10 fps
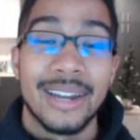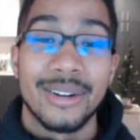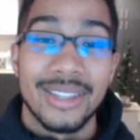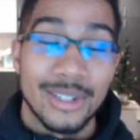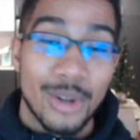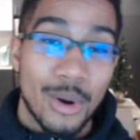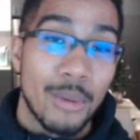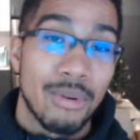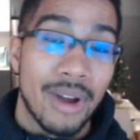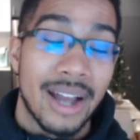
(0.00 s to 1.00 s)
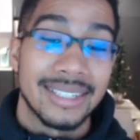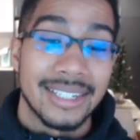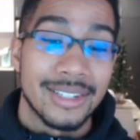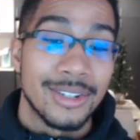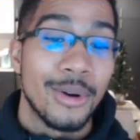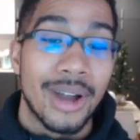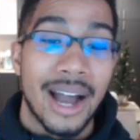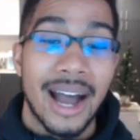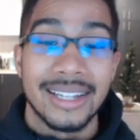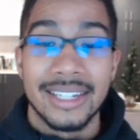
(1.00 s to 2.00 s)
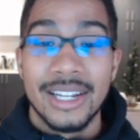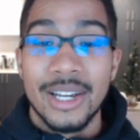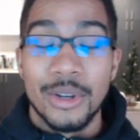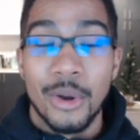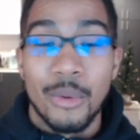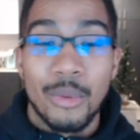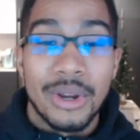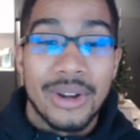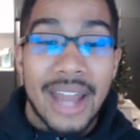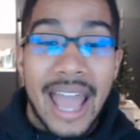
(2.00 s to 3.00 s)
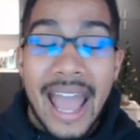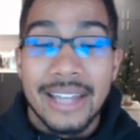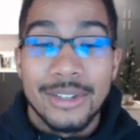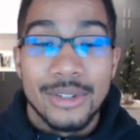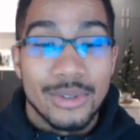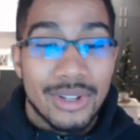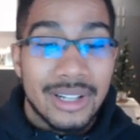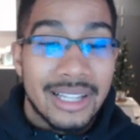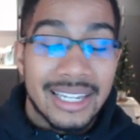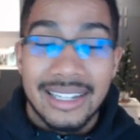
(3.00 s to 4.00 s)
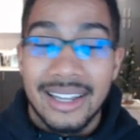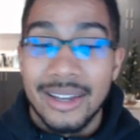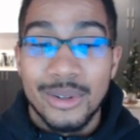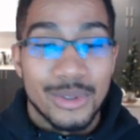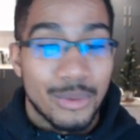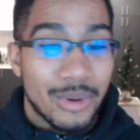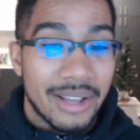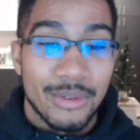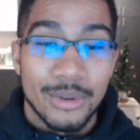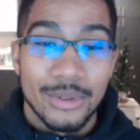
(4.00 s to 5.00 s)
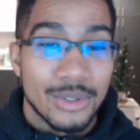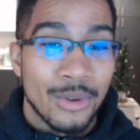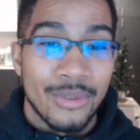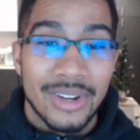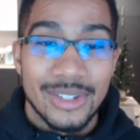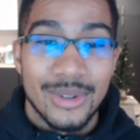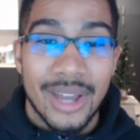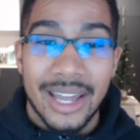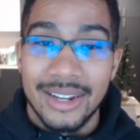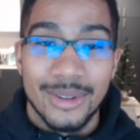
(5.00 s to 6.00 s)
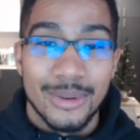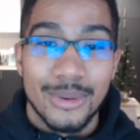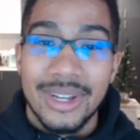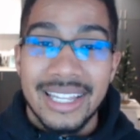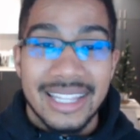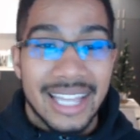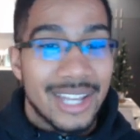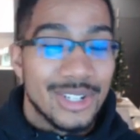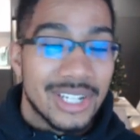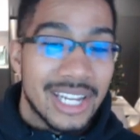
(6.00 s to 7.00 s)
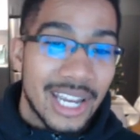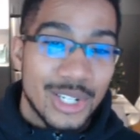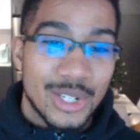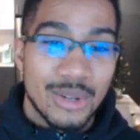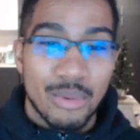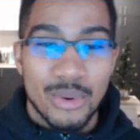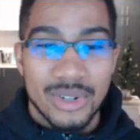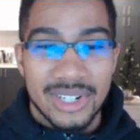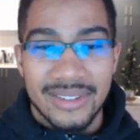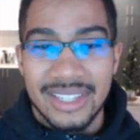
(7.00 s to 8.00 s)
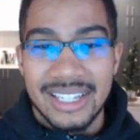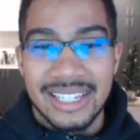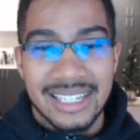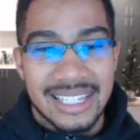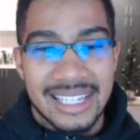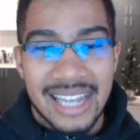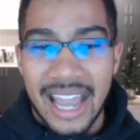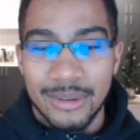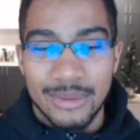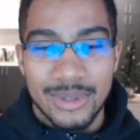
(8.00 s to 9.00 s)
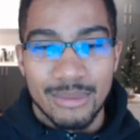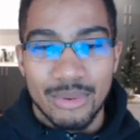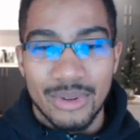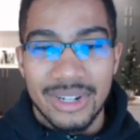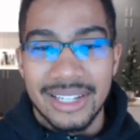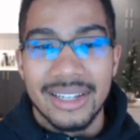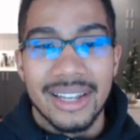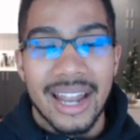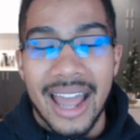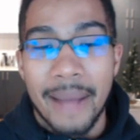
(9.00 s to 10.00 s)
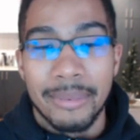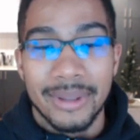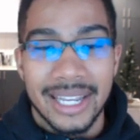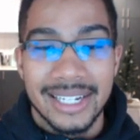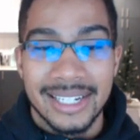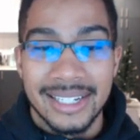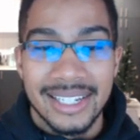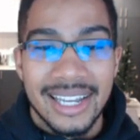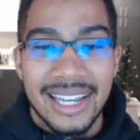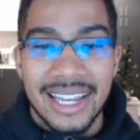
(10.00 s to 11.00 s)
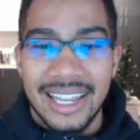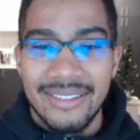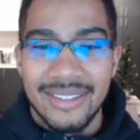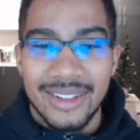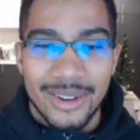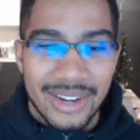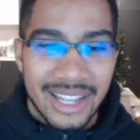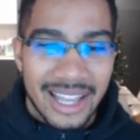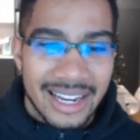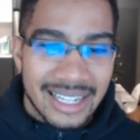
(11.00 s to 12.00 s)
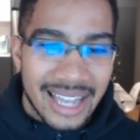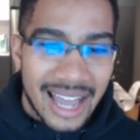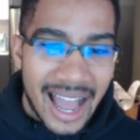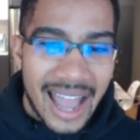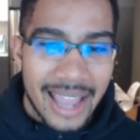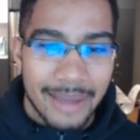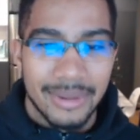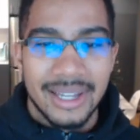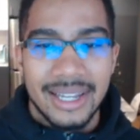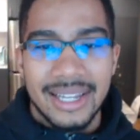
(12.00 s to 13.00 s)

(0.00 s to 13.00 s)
down to this whole process, no cost, no weird ads or click tunnels or whatever surveys you got to do. The education portion of this is stacked with some pretty good applications, even learning how to type,